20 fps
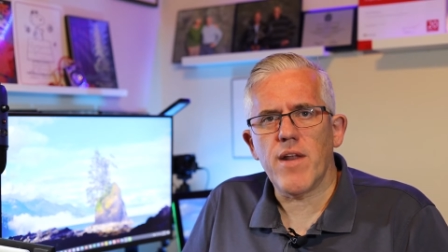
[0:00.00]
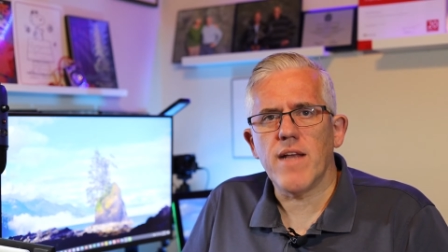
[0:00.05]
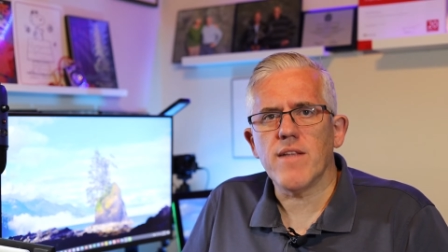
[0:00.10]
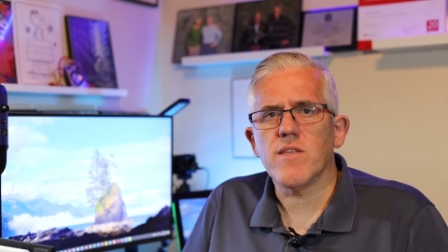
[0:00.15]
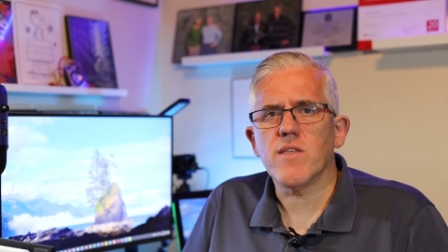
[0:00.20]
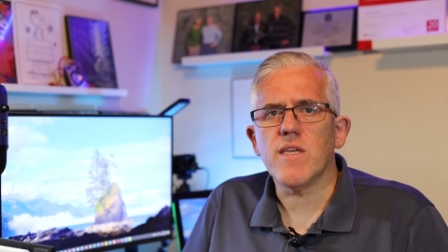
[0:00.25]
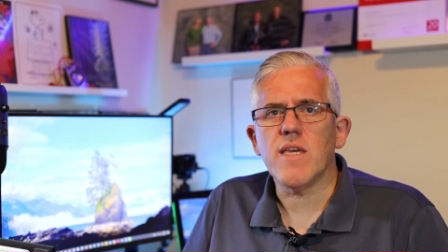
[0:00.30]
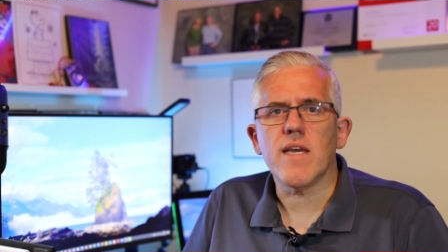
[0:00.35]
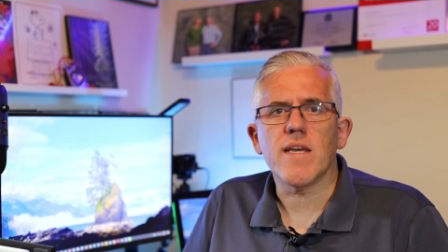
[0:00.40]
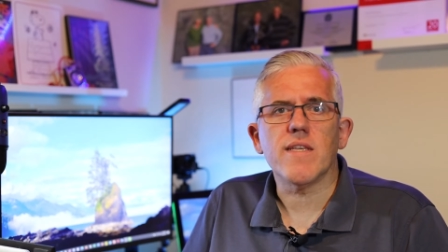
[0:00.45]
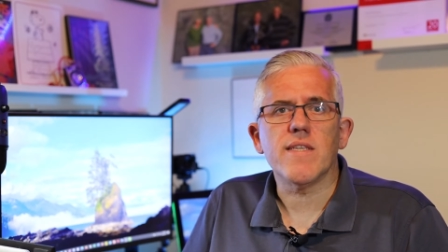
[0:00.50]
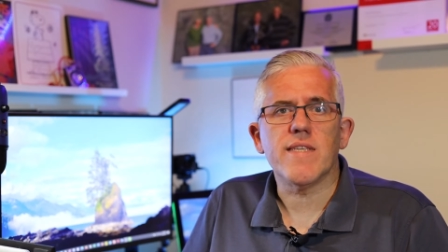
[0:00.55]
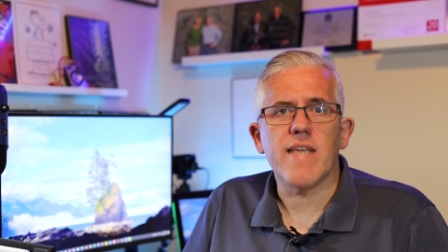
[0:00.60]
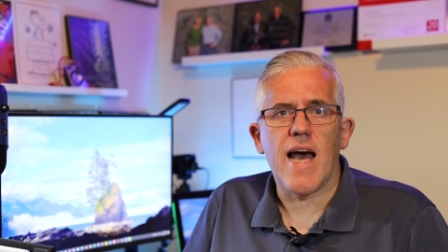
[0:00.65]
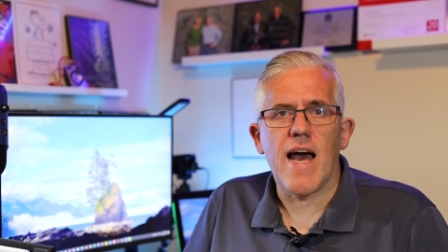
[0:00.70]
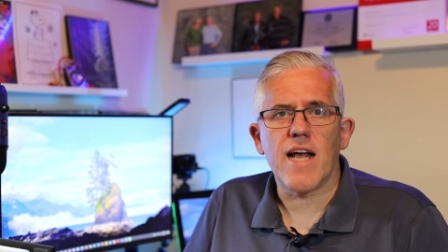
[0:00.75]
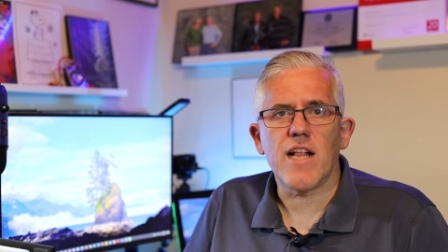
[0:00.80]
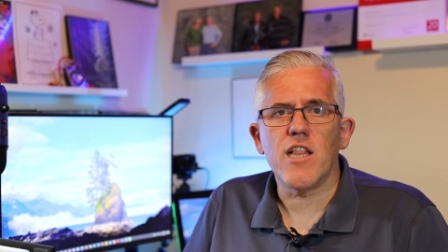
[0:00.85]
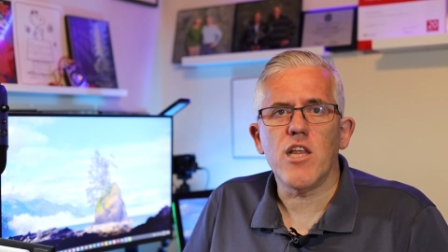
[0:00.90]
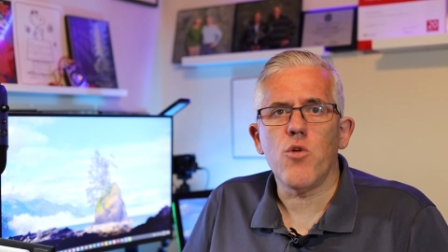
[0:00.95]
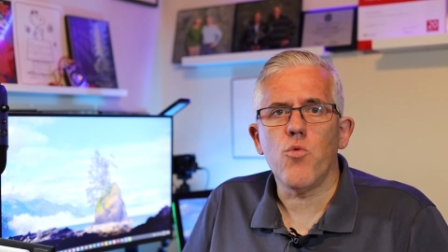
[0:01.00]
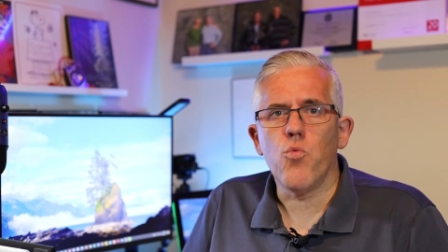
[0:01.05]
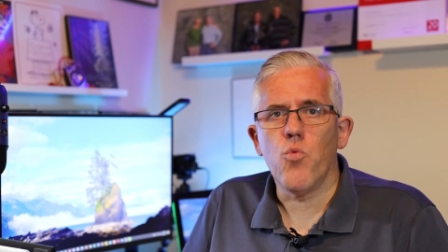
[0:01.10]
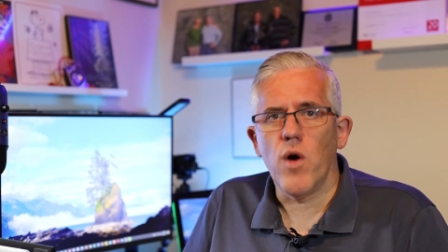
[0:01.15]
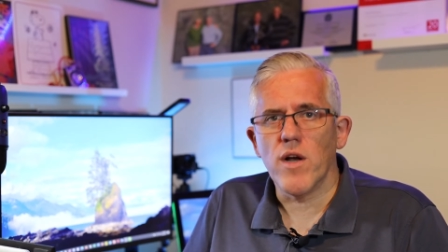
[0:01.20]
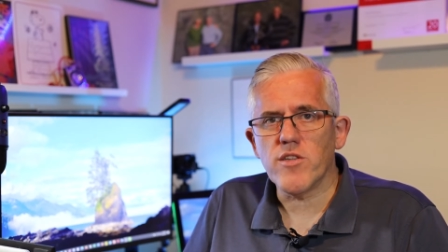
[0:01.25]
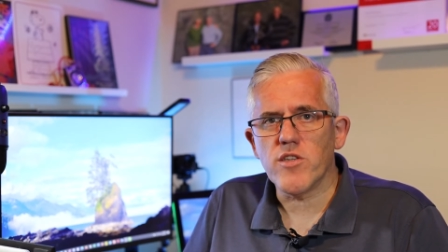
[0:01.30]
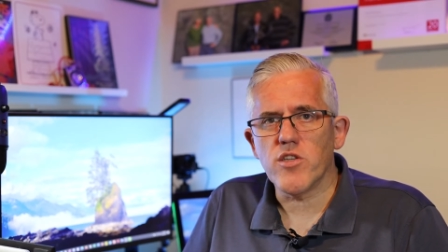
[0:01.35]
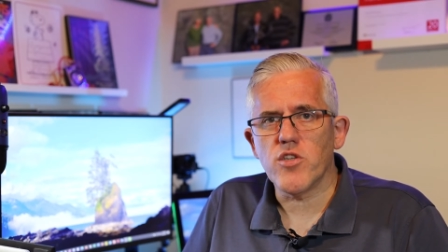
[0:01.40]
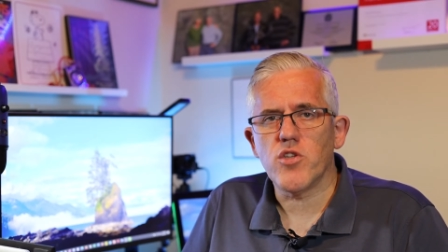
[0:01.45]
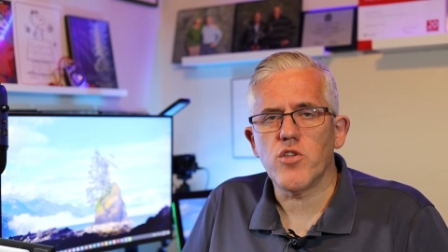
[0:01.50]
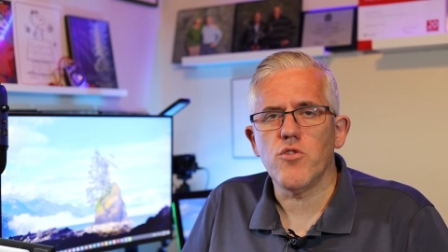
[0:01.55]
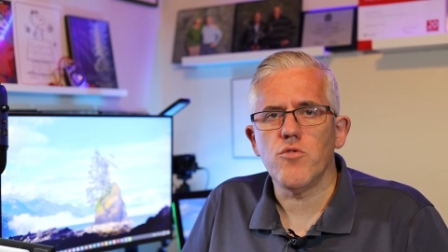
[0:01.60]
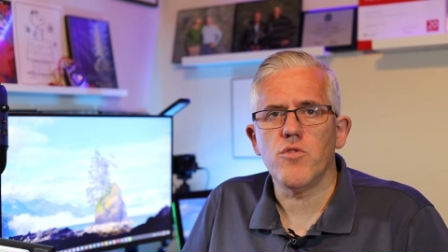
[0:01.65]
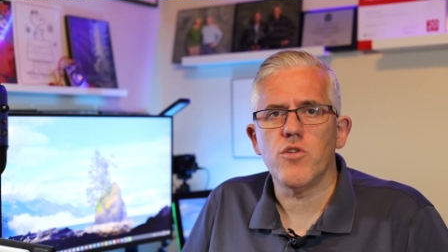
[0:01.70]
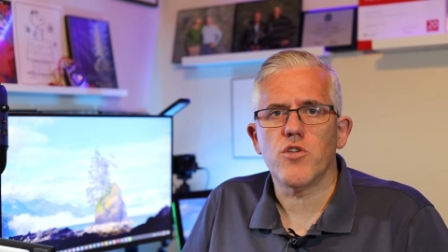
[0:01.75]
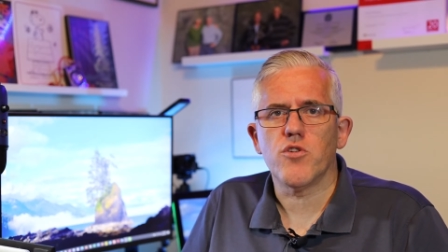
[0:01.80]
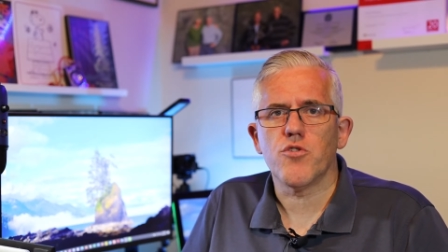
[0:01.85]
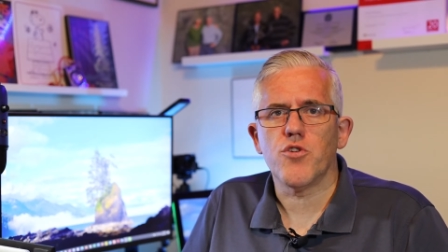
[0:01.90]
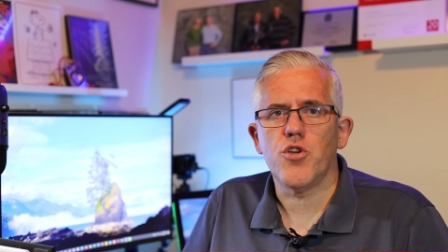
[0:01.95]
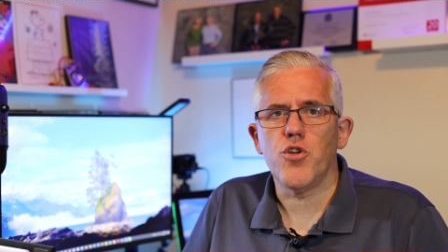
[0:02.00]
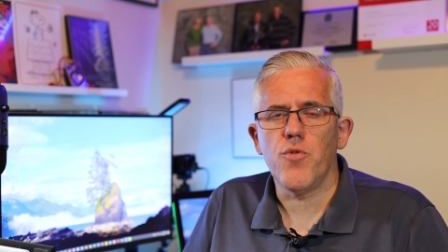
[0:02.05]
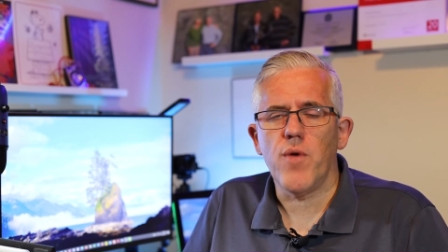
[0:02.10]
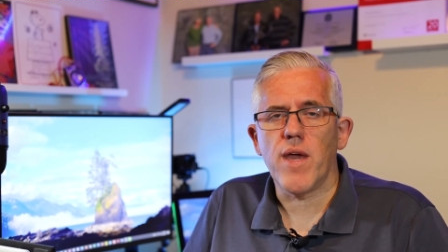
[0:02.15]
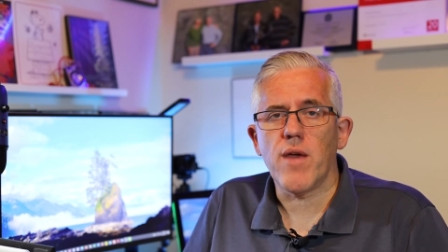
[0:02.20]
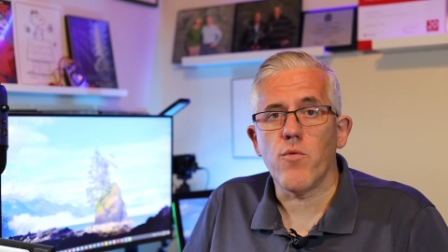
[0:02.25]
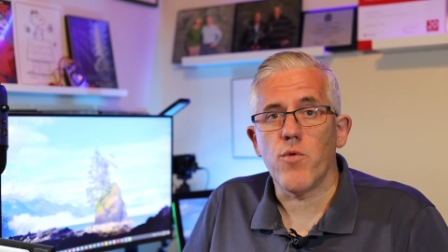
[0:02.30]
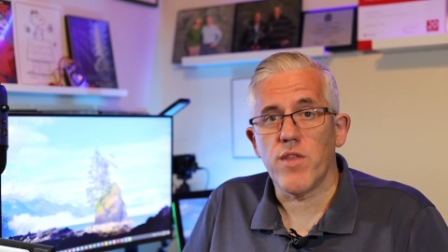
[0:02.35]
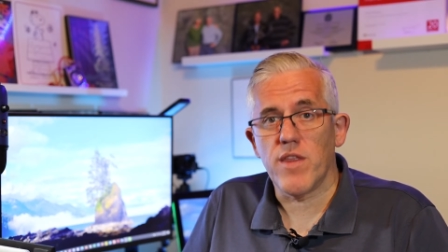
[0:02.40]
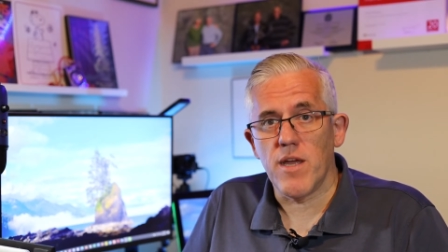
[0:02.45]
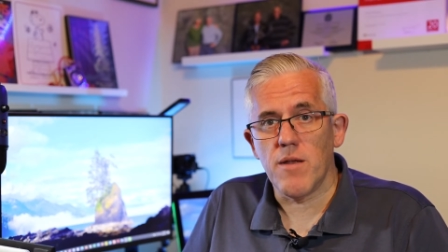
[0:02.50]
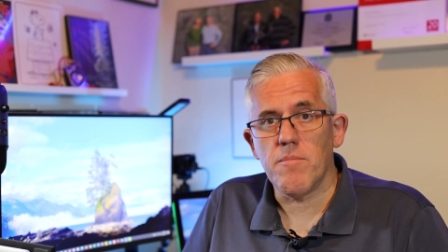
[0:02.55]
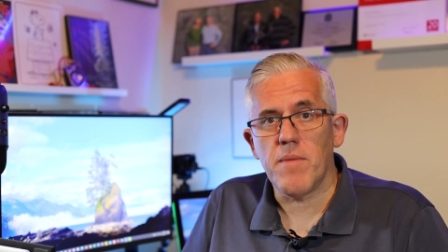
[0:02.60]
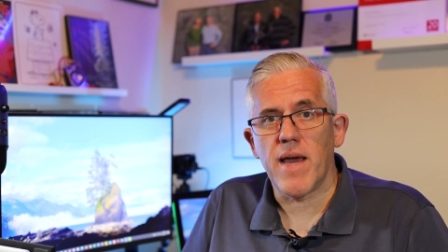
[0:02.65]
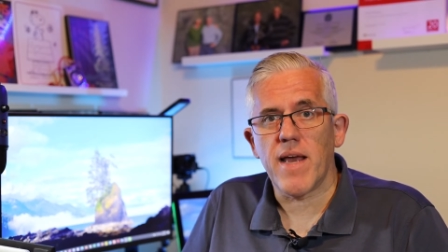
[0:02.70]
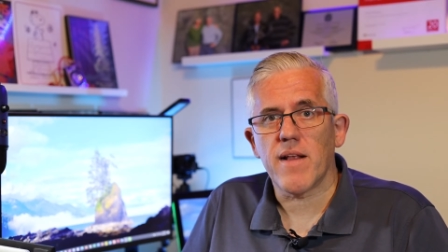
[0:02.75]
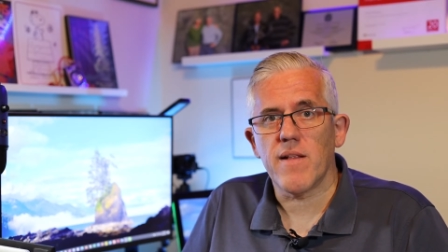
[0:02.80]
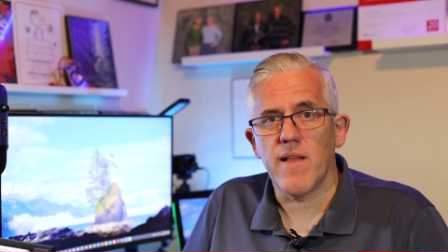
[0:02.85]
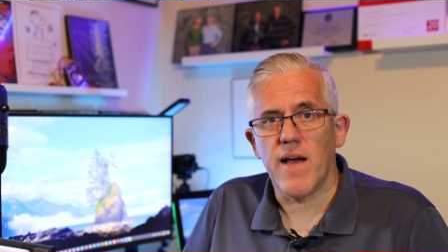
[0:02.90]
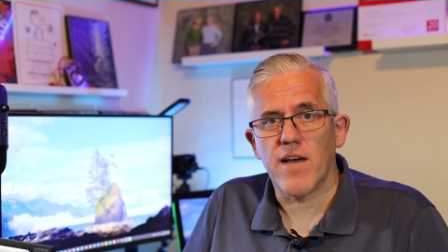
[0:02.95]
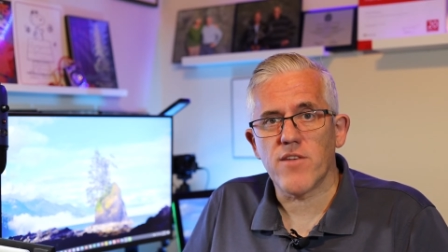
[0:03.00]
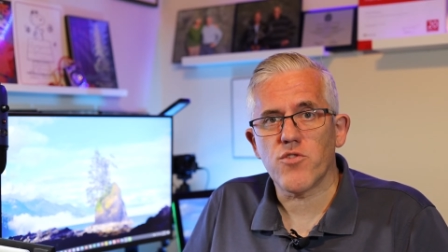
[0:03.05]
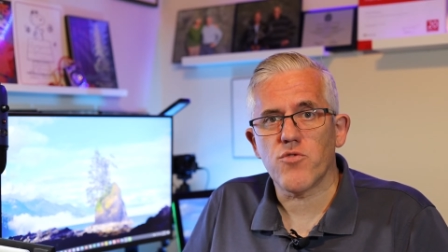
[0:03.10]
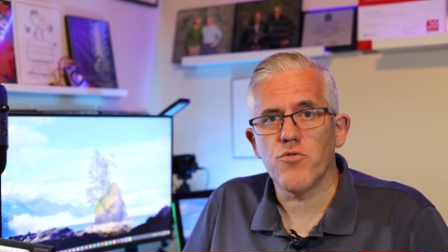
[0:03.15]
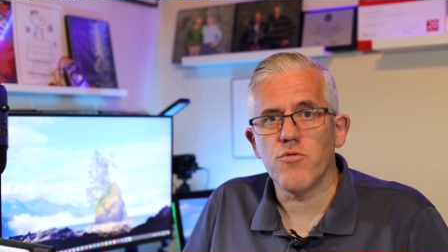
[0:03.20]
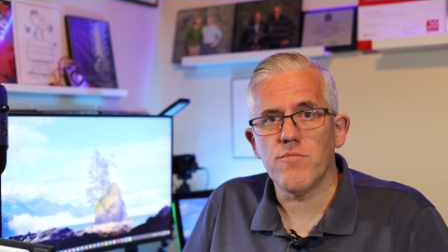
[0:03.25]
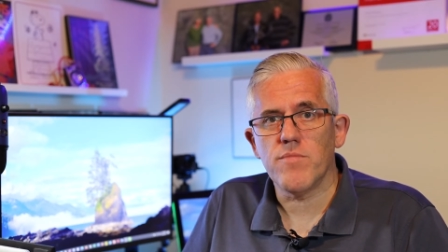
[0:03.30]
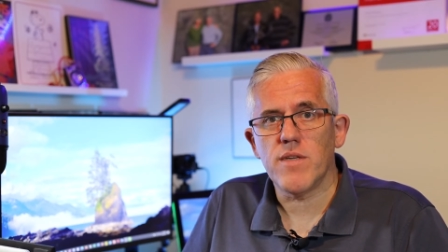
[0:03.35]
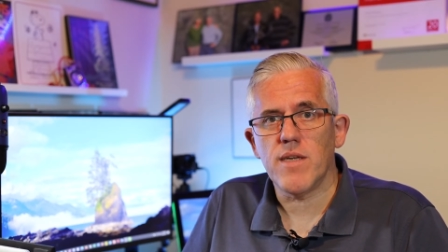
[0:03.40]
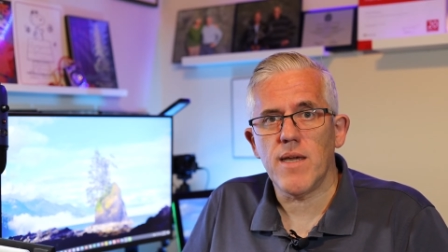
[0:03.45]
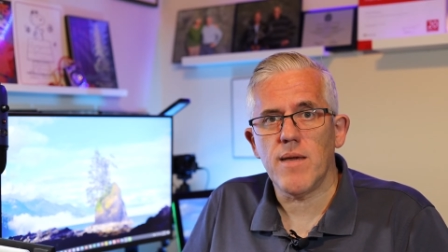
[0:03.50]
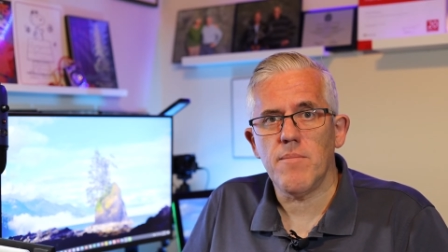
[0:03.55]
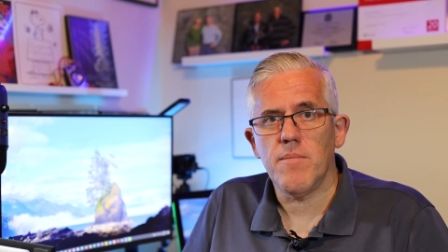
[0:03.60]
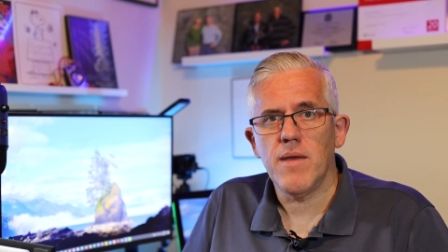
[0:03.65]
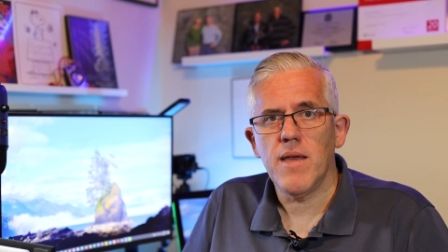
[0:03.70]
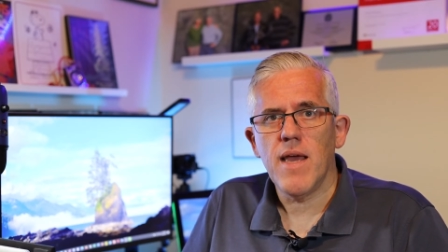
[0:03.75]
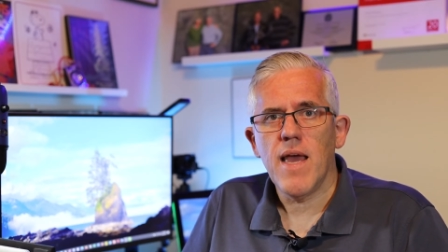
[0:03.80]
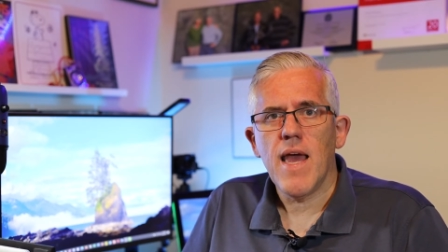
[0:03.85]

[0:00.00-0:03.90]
and see exactly what the students are doing within my classroom team.